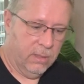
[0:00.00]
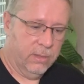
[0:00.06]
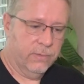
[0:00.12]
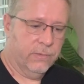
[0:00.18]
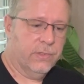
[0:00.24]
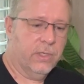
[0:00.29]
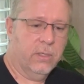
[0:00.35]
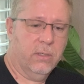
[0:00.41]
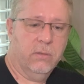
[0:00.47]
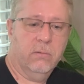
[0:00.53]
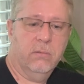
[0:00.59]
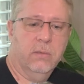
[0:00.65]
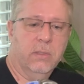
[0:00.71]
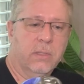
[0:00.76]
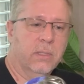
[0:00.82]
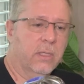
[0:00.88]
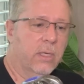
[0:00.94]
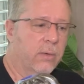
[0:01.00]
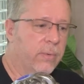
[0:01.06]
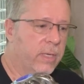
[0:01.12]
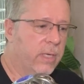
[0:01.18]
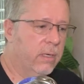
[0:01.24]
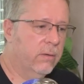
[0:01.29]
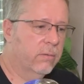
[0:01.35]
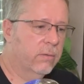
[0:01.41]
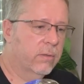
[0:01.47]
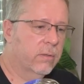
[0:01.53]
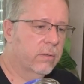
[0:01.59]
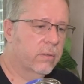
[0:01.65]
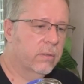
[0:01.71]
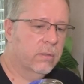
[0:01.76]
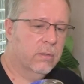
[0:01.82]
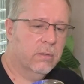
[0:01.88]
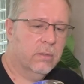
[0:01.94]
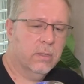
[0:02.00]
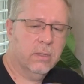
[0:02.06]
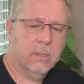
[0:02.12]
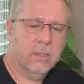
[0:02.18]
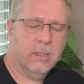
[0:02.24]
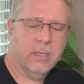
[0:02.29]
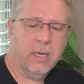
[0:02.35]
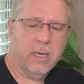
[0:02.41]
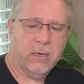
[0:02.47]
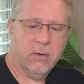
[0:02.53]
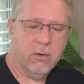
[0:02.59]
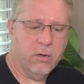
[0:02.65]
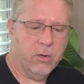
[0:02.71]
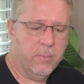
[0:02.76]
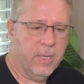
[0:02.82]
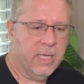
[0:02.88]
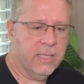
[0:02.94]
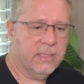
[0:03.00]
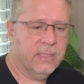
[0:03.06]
So there we go. Got her all back